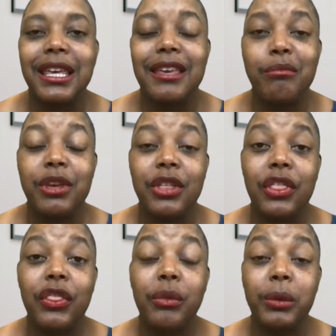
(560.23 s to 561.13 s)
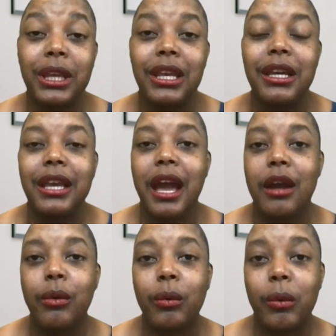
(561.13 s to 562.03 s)
EB-3
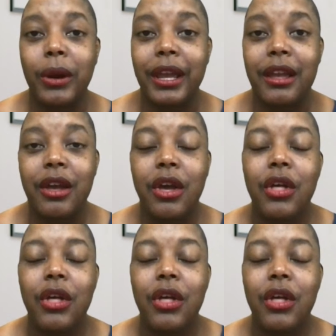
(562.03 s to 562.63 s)
category,